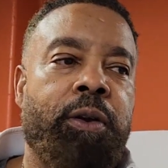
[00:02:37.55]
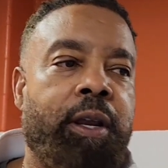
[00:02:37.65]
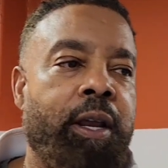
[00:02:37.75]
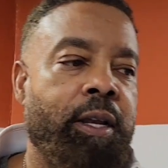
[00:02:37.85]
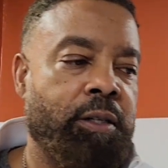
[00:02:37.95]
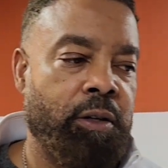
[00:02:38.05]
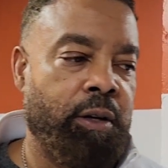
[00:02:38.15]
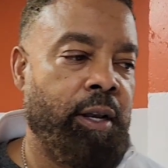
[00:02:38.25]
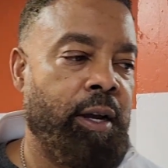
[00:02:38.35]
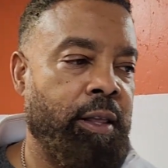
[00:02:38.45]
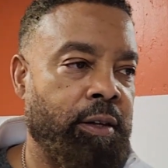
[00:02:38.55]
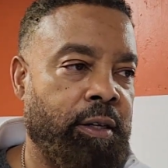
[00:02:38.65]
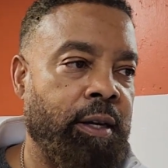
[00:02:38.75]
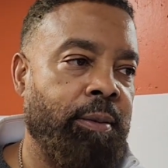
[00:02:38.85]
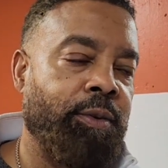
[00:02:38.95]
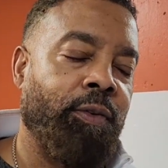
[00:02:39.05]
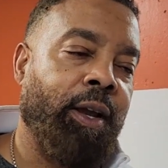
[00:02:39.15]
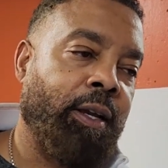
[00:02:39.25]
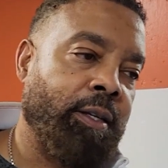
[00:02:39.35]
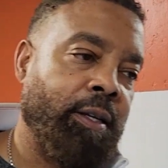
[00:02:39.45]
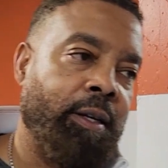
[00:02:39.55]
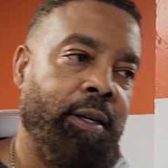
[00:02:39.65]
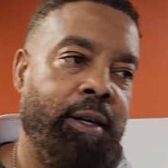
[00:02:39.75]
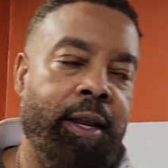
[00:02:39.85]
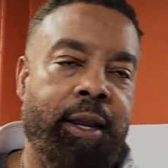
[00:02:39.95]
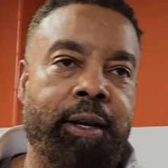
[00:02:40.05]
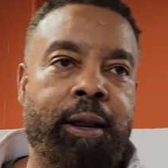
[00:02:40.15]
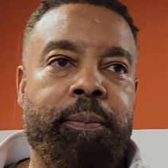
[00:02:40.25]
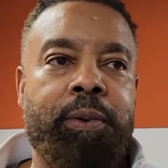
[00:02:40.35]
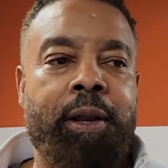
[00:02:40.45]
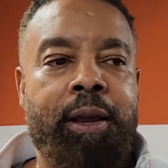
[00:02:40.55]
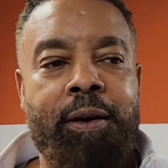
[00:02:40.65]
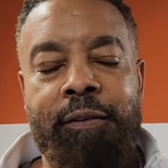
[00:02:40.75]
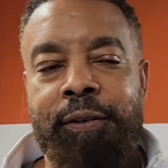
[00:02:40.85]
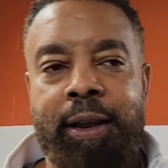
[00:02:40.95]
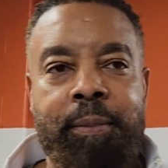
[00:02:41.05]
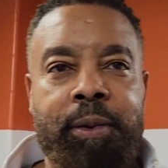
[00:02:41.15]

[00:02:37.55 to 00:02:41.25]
kids look at other teams' records and then they play off of that.